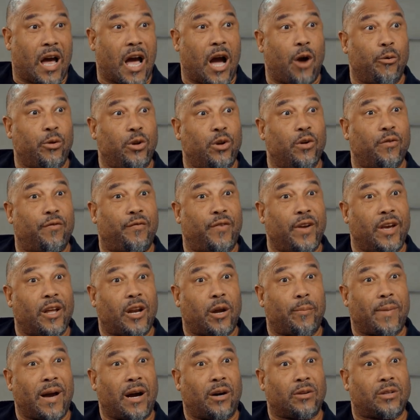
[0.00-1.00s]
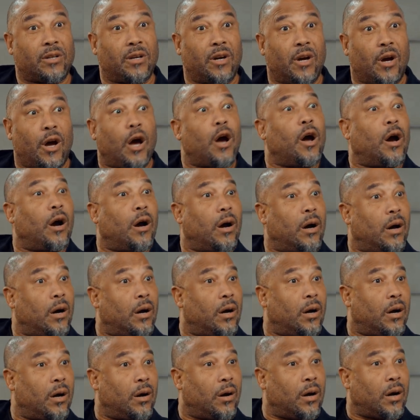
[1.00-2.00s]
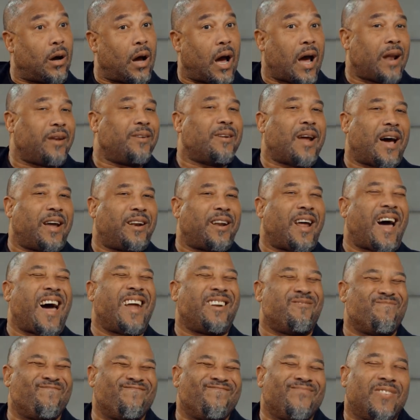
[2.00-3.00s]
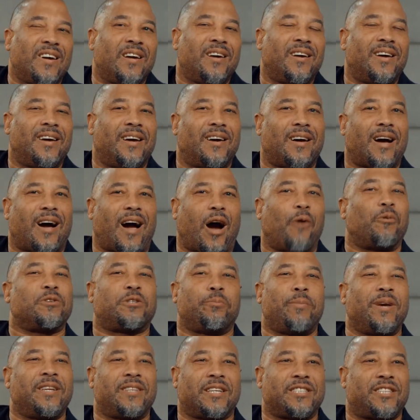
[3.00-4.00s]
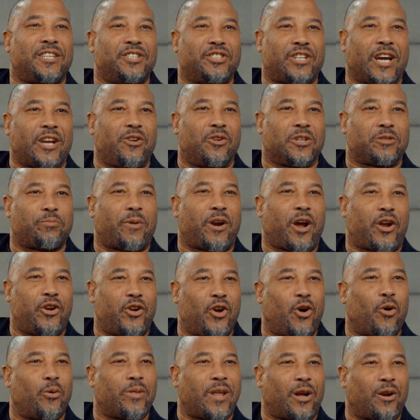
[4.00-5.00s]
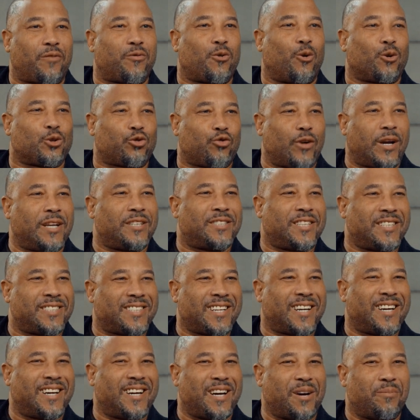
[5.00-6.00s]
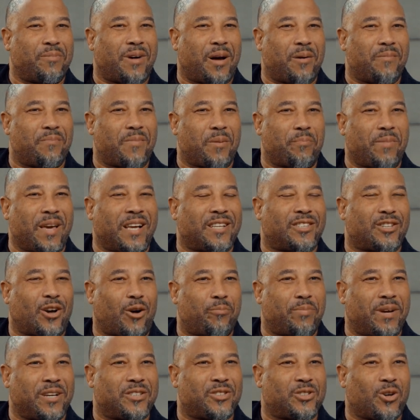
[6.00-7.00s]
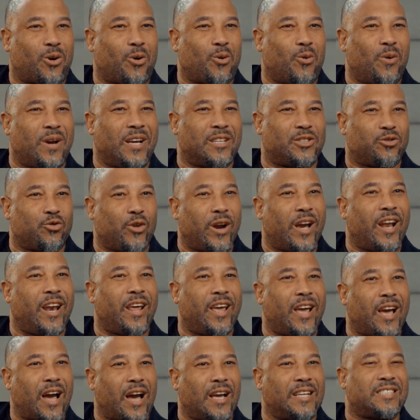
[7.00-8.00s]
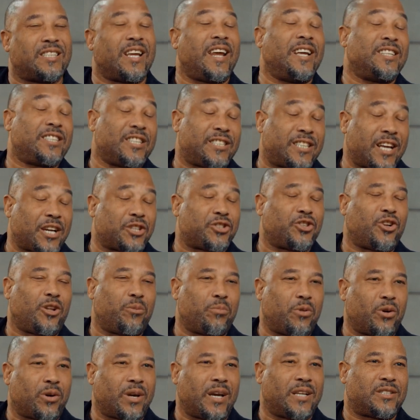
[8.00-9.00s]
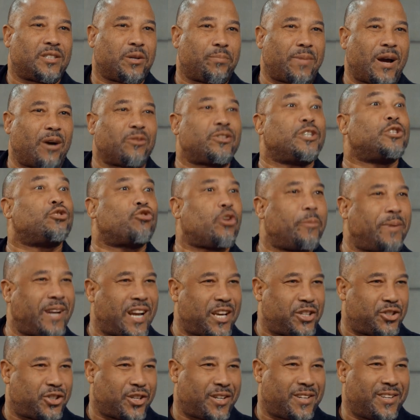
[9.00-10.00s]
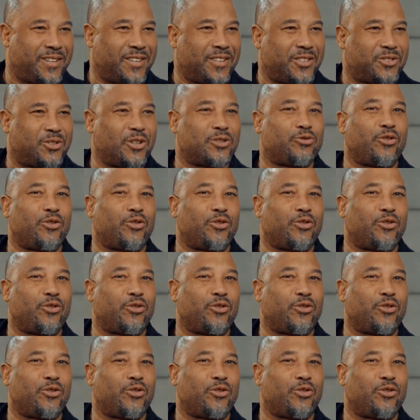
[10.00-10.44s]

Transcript: how would you feel about... And I wasn't being disingenuous, but I know that, of course, race is a big topic. So it's really, it's an intersectional book. It's about discrimination. So it's